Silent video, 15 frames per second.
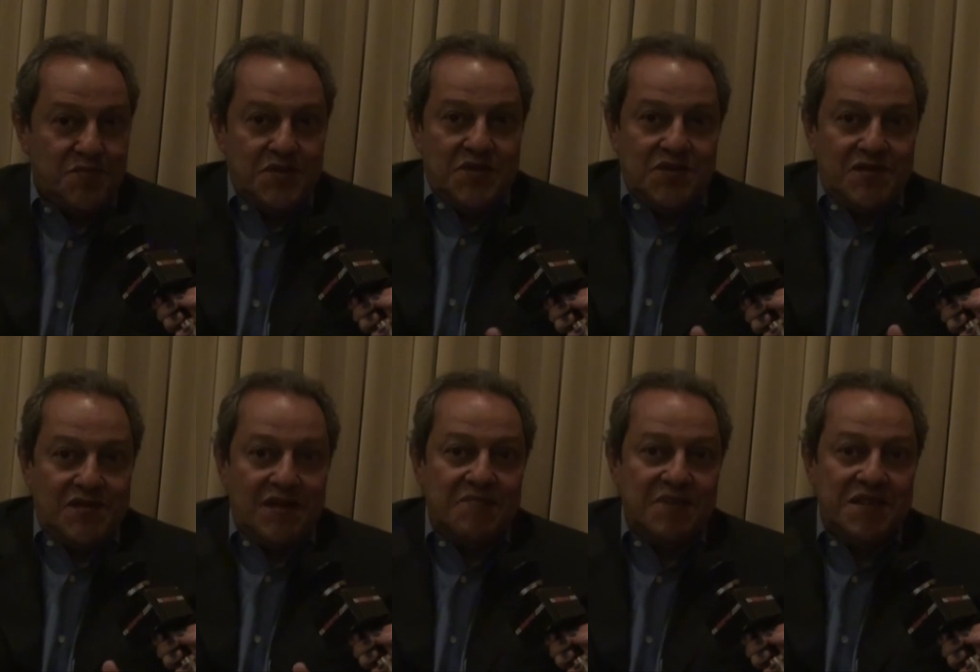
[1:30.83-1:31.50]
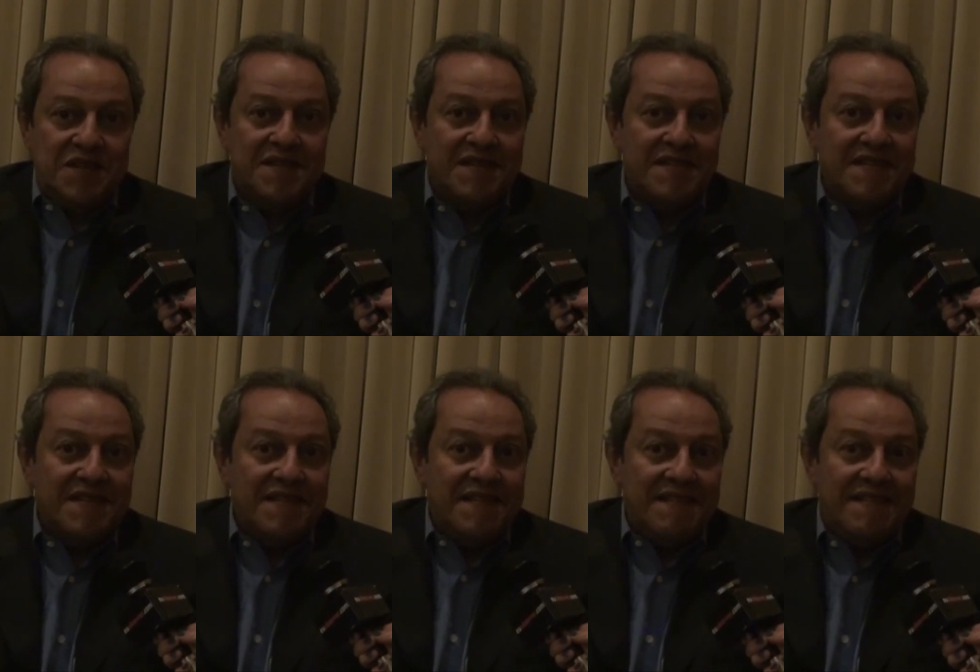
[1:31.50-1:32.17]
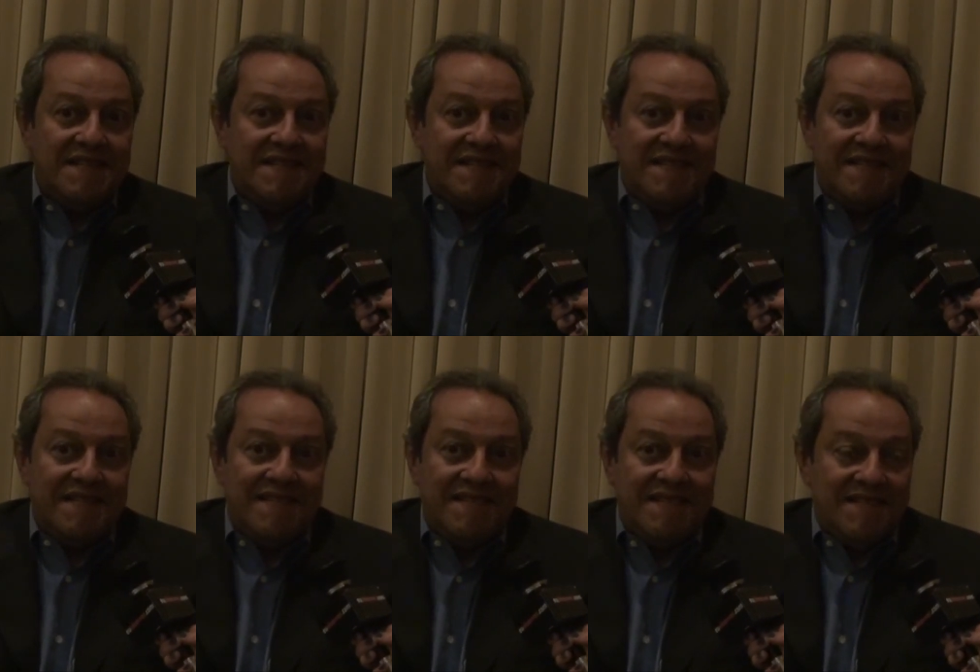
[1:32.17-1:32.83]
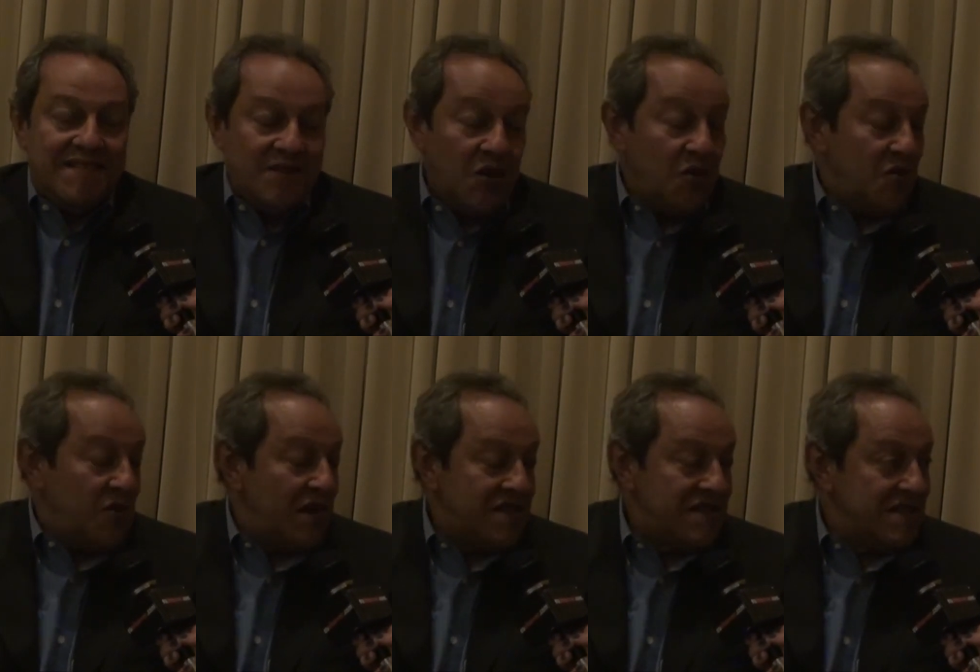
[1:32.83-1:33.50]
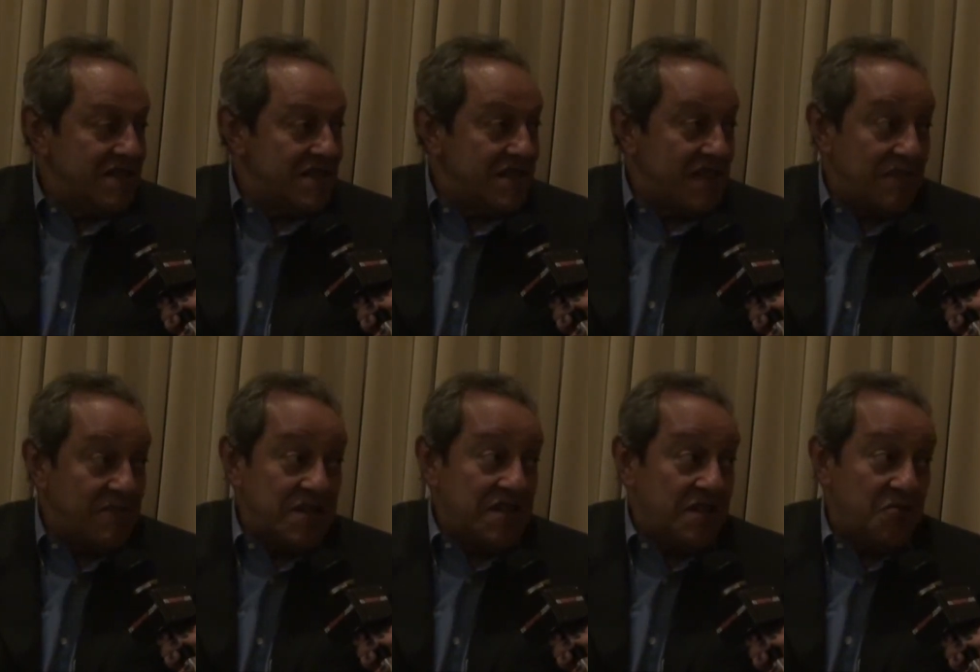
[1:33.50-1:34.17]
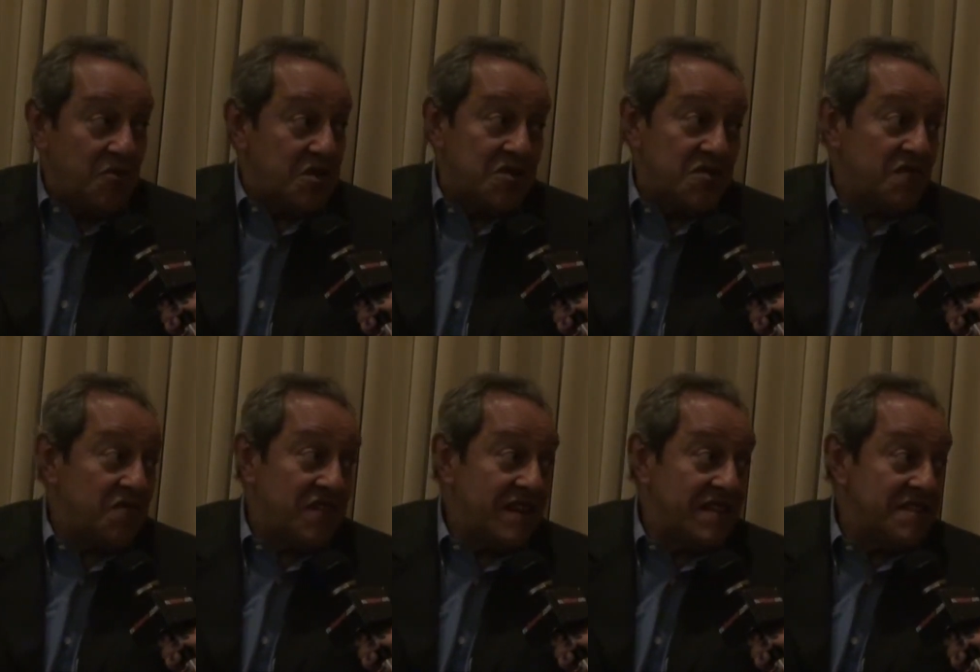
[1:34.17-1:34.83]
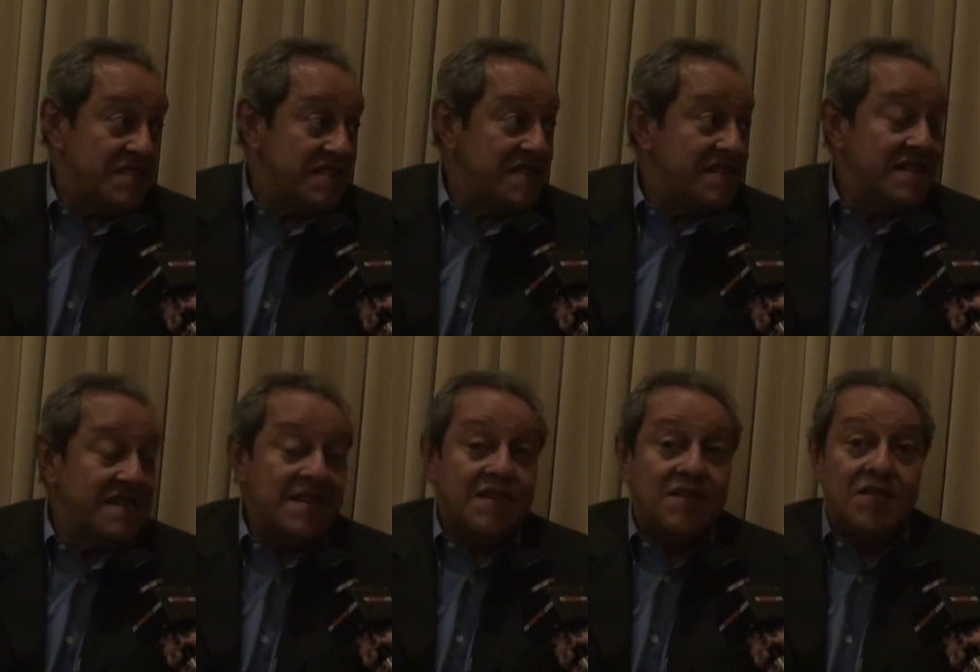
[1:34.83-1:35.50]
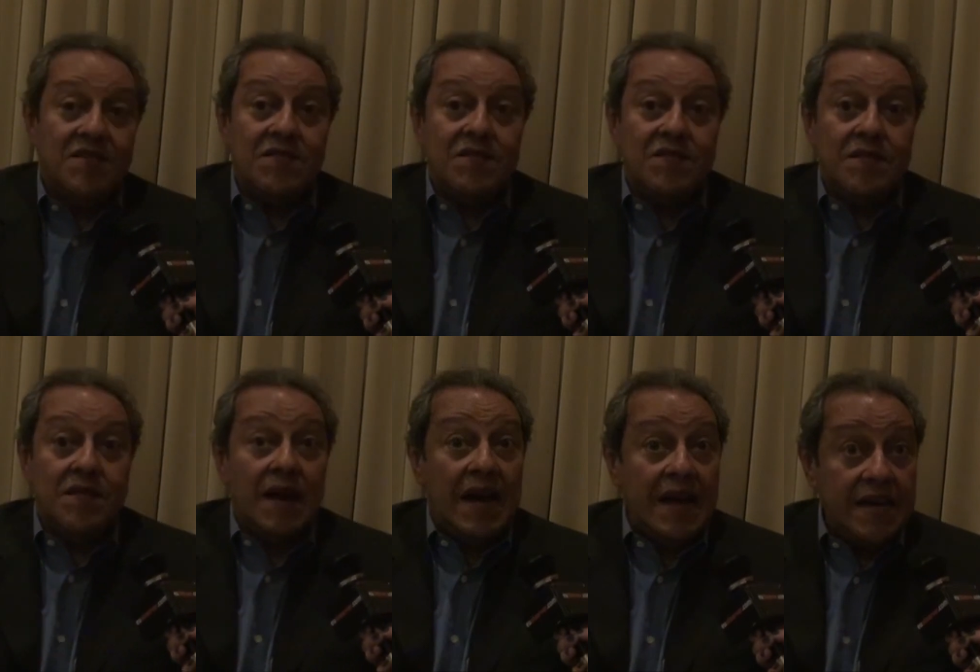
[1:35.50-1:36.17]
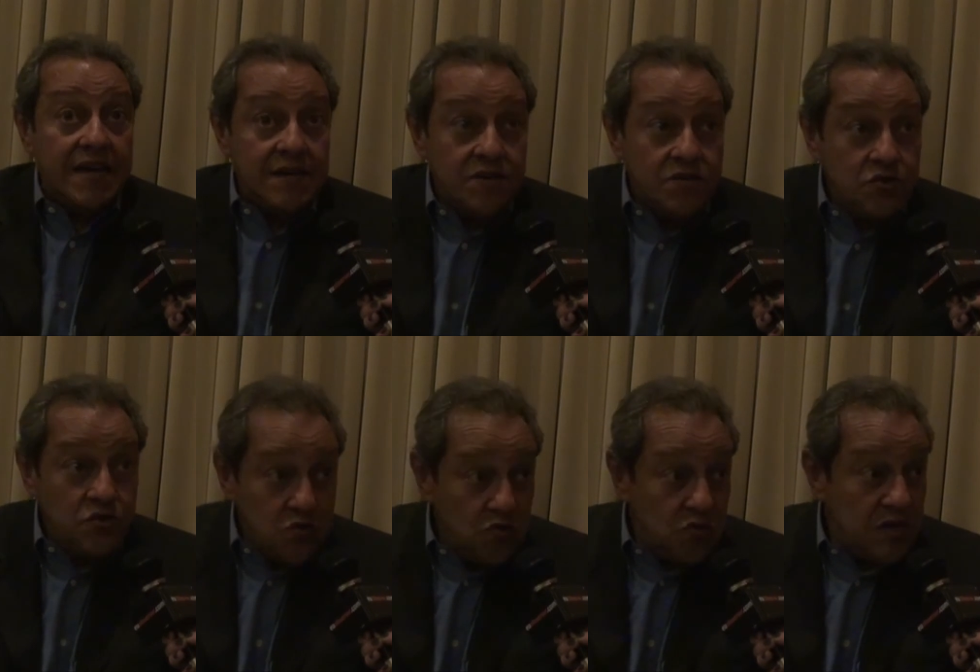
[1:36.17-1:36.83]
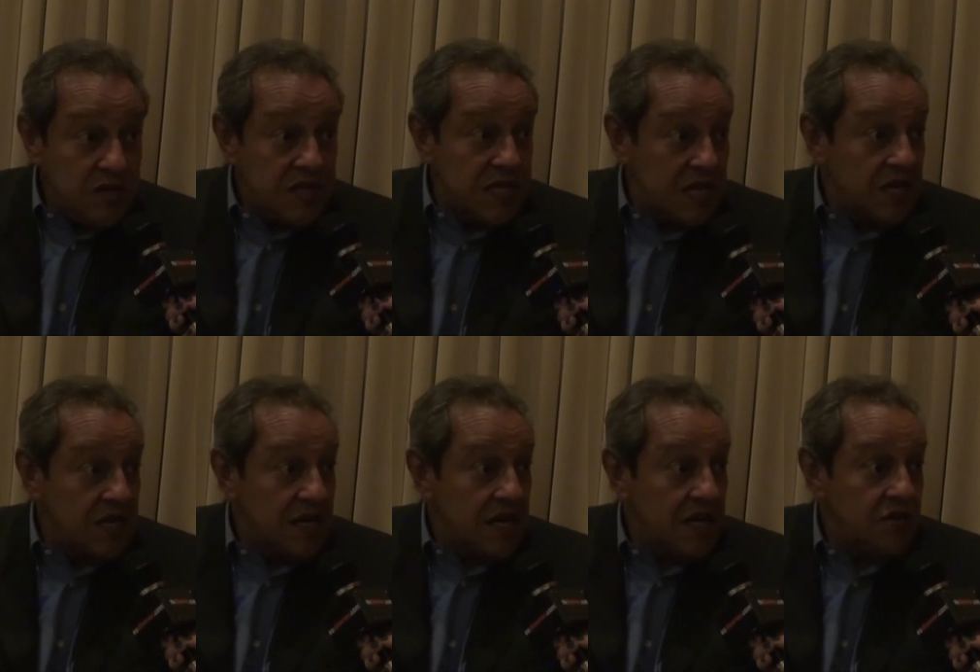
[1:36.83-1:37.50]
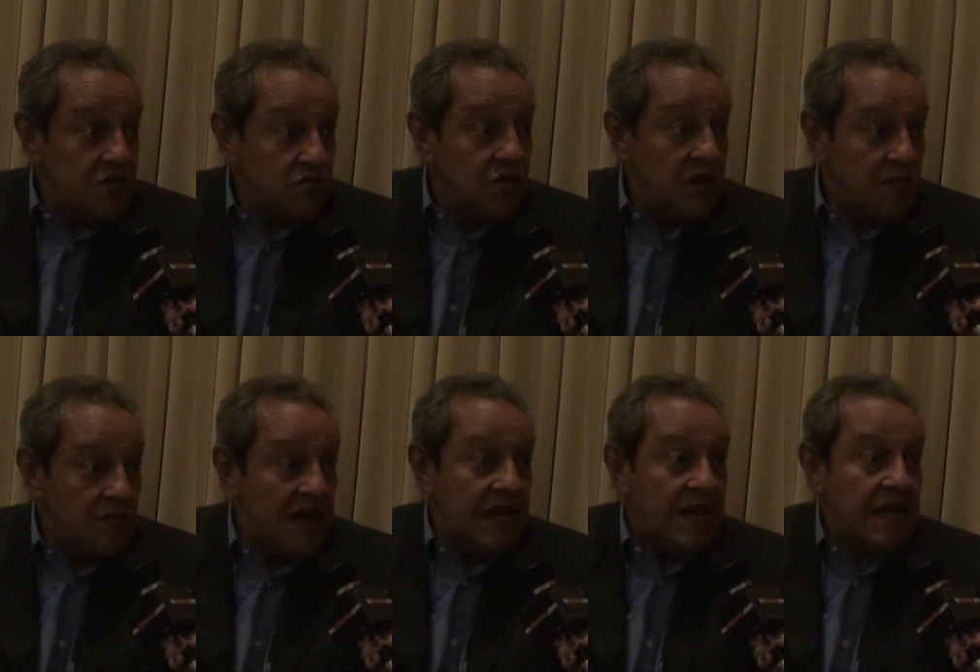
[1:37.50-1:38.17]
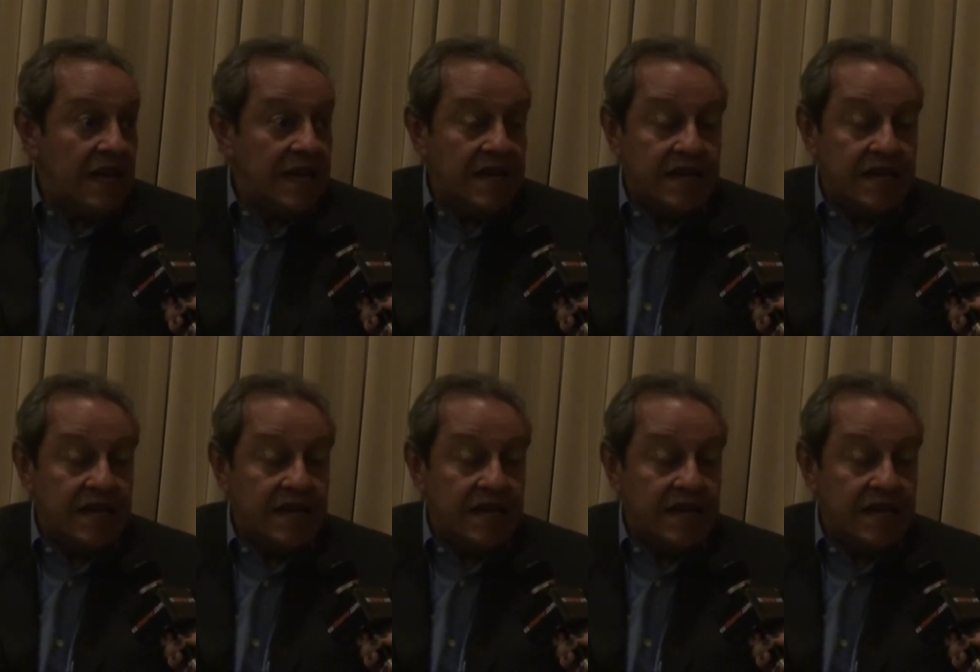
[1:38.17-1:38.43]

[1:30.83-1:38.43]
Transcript: but I mean, I didn't. I mean, he wasn't a friend. I knew his son. I knew Gamal.